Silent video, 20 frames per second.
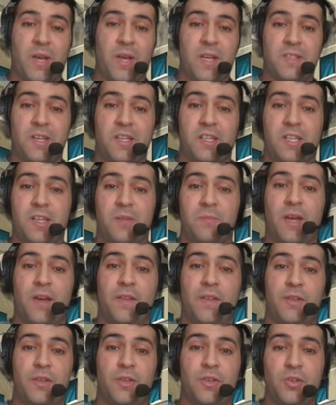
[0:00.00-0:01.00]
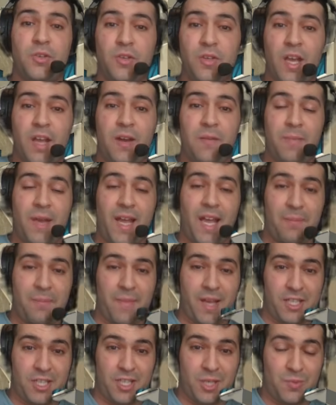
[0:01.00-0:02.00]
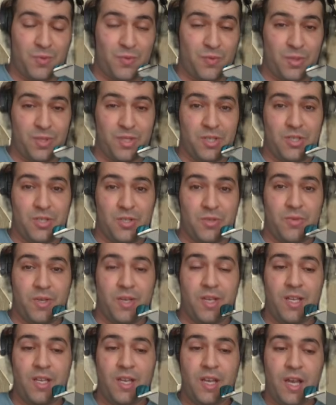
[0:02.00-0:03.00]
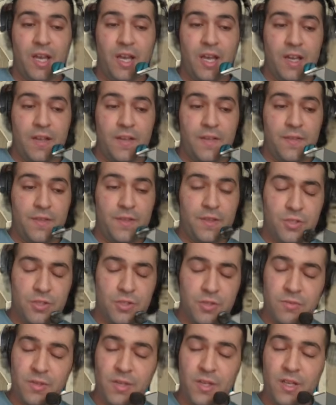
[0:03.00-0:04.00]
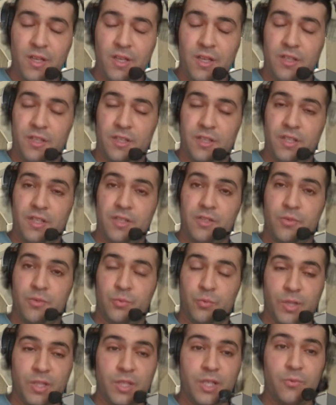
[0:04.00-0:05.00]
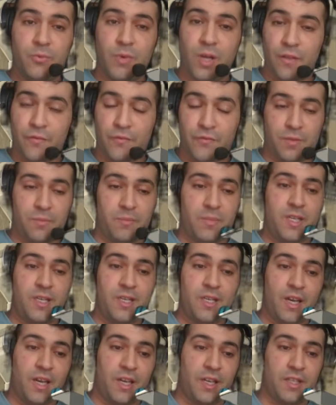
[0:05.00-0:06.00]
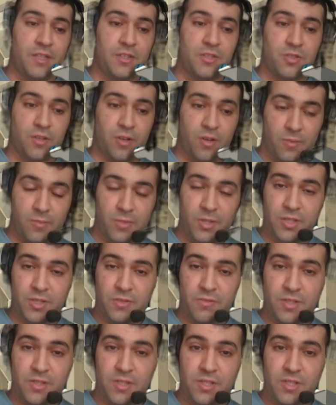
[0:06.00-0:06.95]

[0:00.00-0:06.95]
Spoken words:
up by talking about the good and bad matchups for this unit. This unit did really well for me against armored